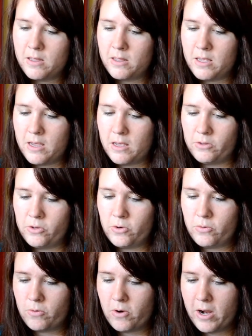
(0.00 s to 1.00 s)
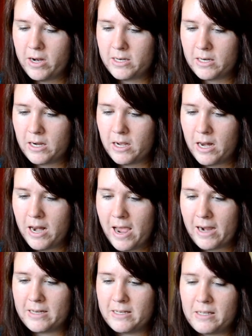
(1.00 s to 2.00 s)
The Loot Crate
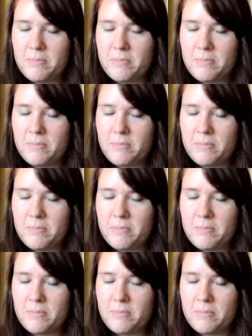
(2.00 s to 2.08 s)
Galactic